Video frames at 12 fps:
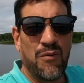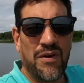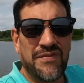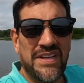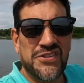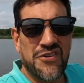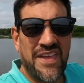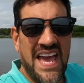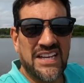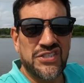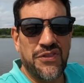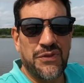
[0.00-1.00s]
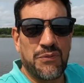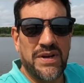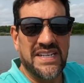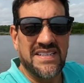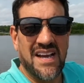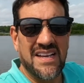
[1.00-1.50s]
One feature the Action
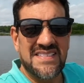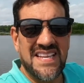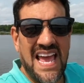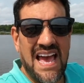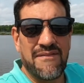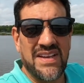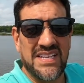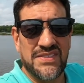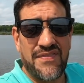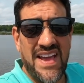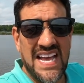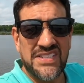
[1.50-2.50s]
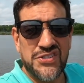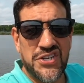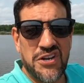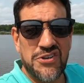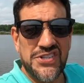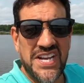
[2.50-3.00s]
3 does have is fast
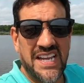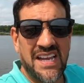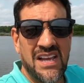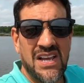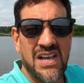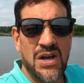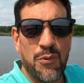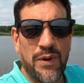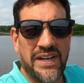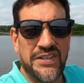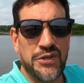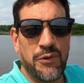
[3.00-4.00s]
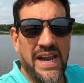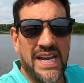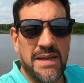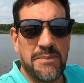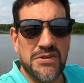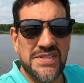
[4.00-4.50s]
charging, where it could do
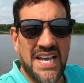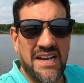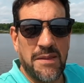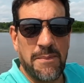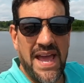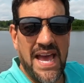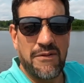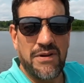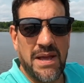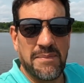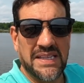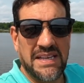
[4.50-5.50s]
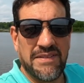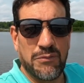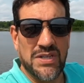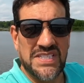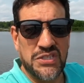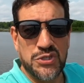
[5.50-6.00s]
80% of the battery. I believe it
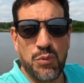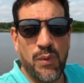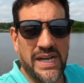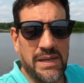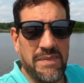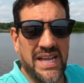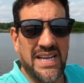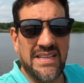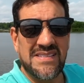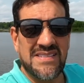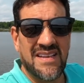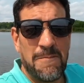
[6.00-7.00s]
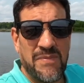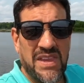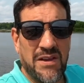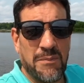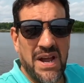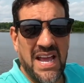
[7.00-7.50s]
was in 20 minutes.
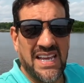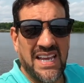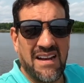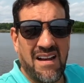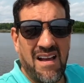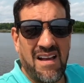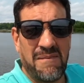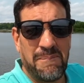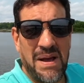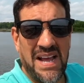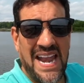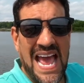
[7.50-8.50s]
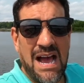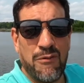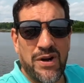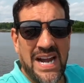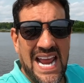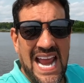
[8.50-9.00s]
You can probably get about an
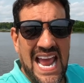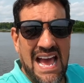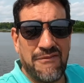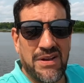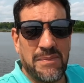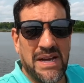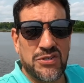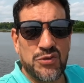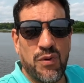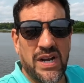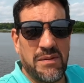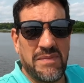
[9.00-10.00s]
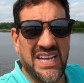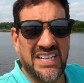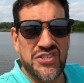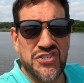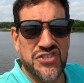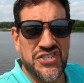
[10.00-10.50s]
hour and a half at about 20
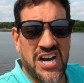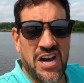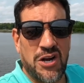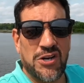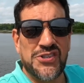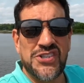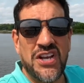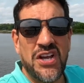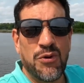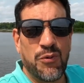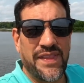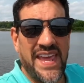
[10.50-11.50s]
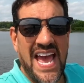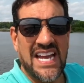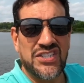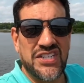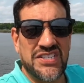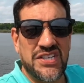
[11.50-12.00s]
minutes charge, where the
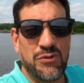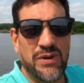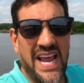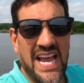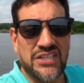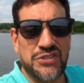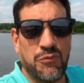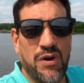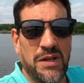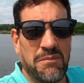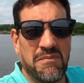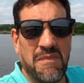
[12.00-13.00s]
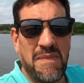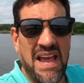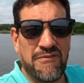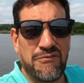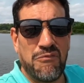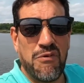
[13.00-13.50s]
Action 2 and Action 1
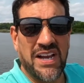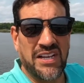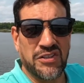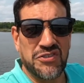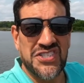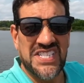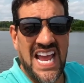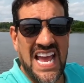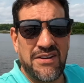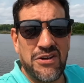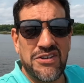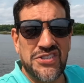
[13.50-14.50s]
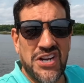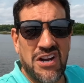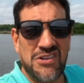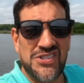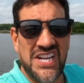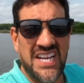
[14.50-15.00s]
have regular standard
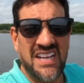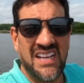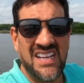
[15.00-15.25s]
charging.